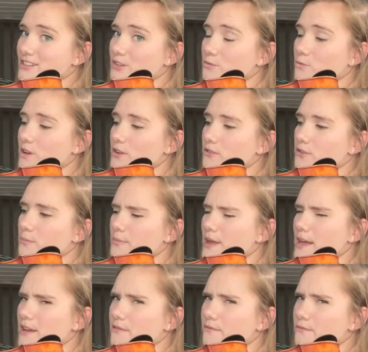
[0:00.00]
Wiggle them
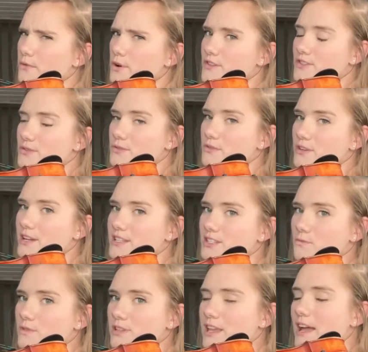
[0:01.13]
back and forth so they're nice
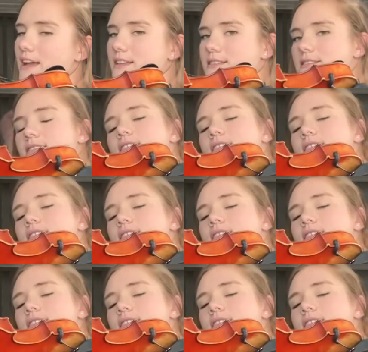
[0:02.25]
and relaxed.